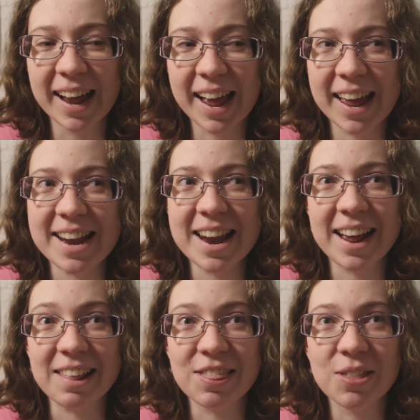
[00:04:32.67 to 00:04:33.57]
and
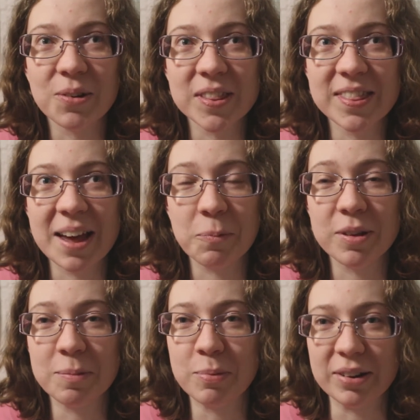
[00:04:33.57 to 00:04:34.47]
I thought that
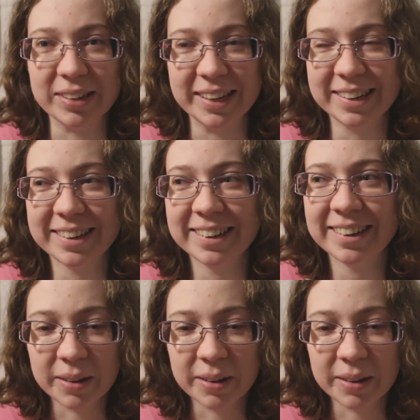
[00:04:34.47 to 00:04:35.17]
was brilliant.